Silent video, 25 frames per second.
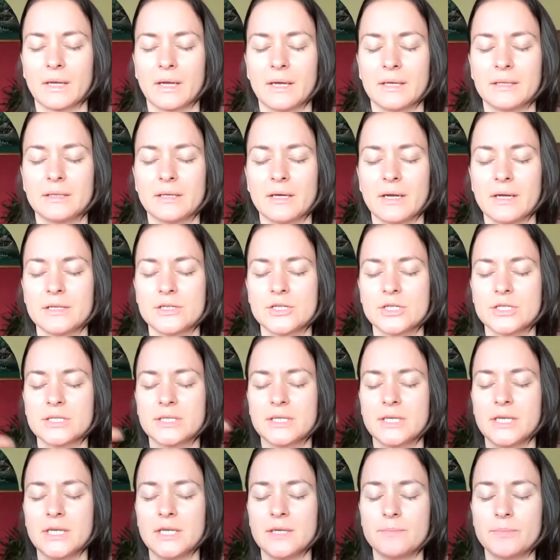And I just
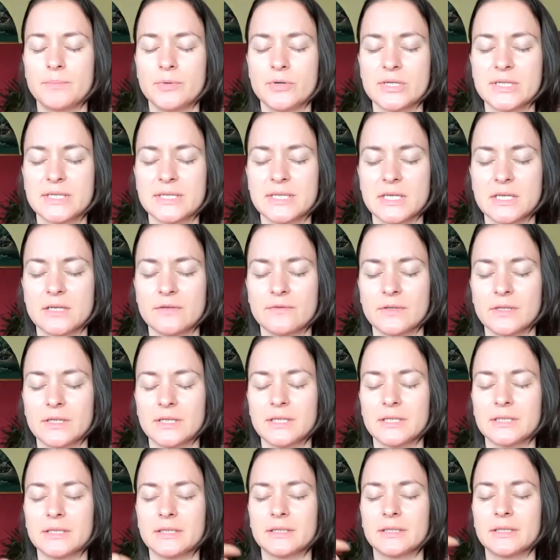keep
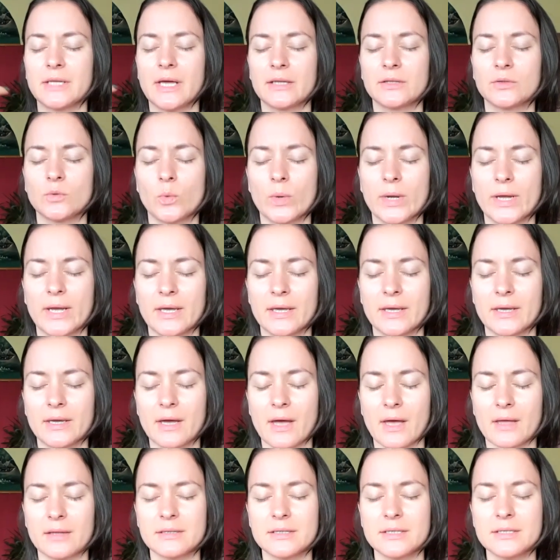receiving it in that way.
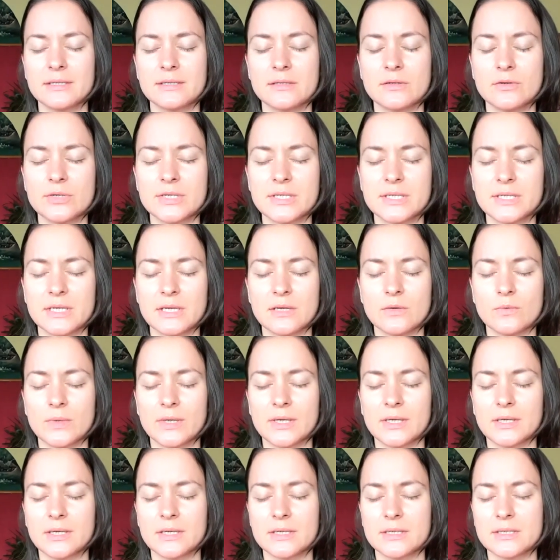And this
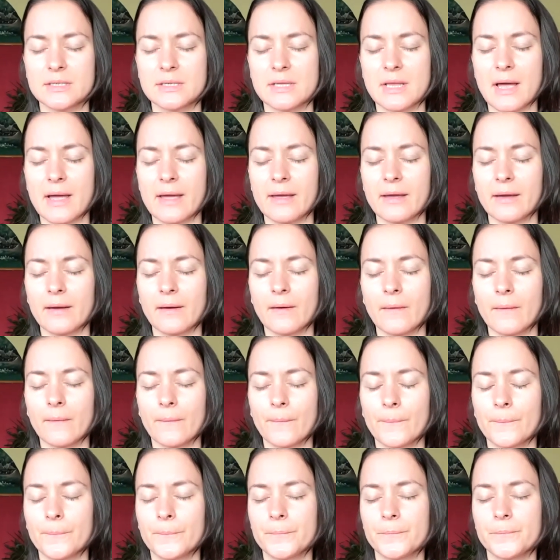receiving is like,
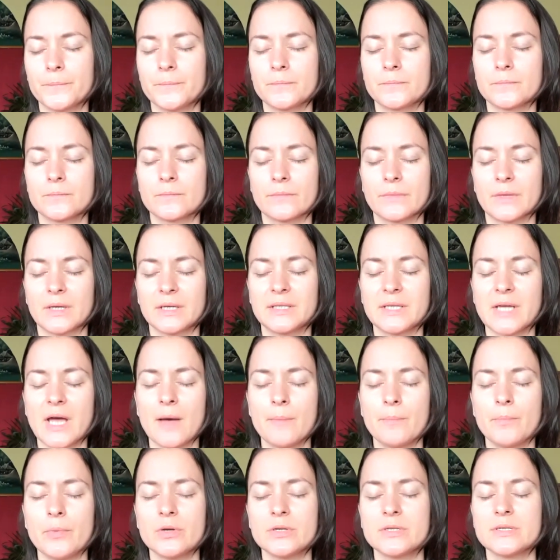it
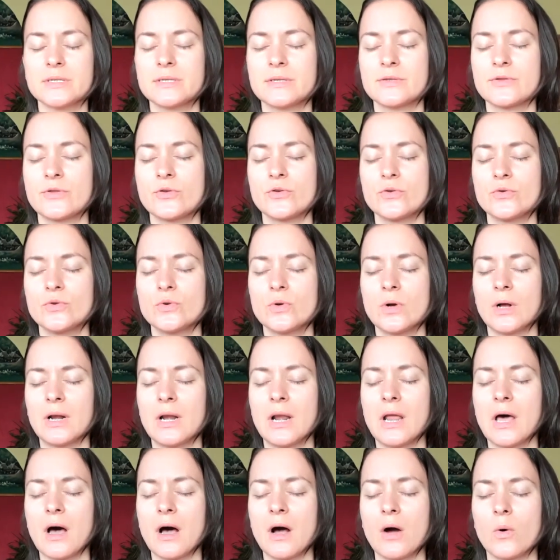happens through
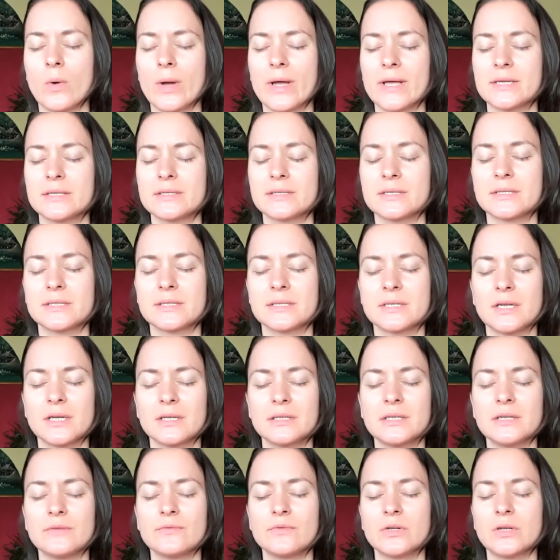allowance. It's
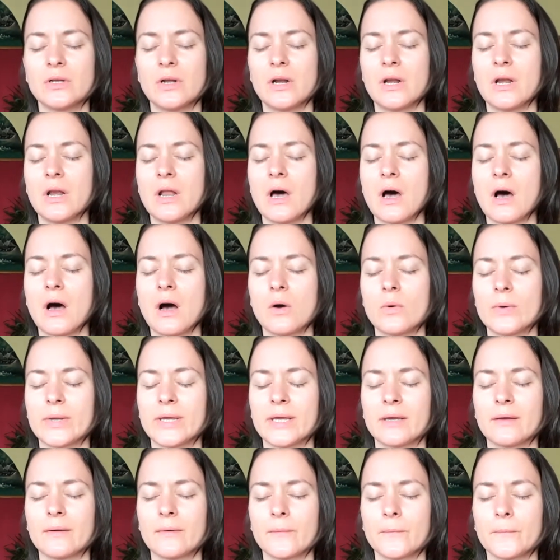not even
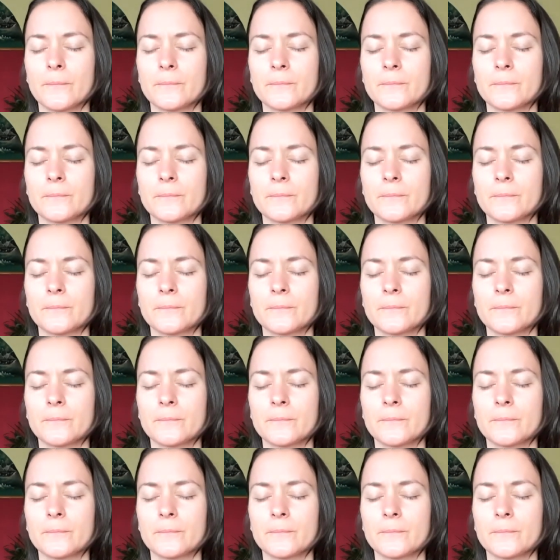allowing.